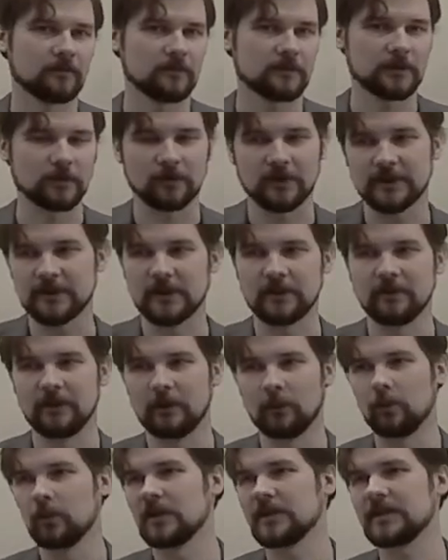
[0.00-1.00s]
So considering
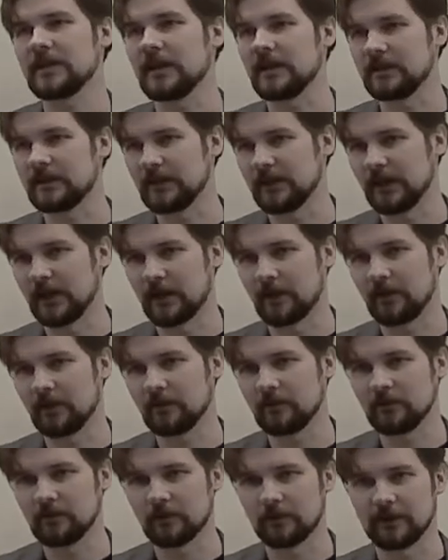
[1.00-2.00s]
the worst case scenario
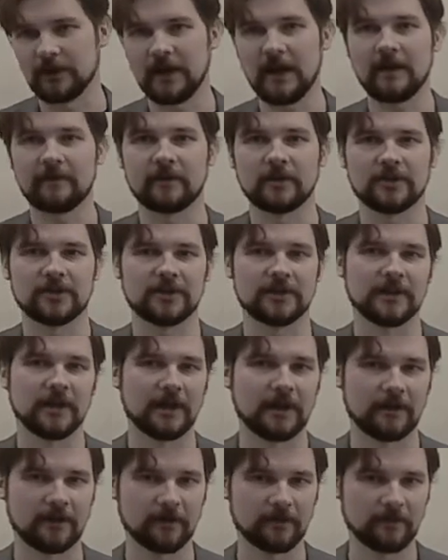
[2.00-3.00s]
or the average
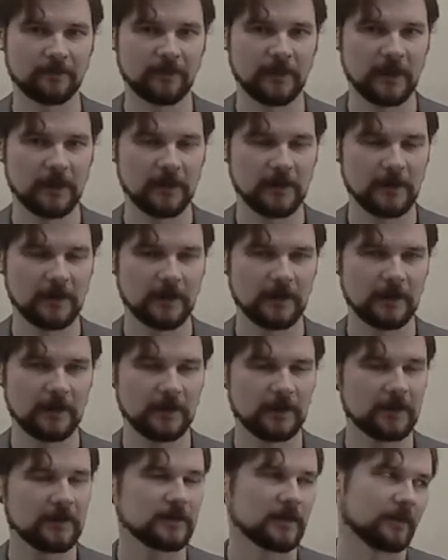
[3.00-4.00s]
scenario,
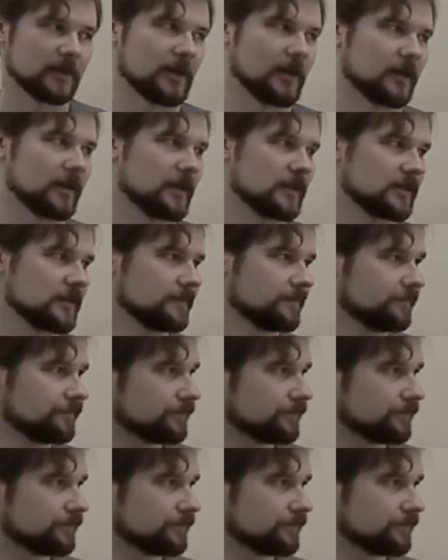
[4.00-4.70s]
something like this.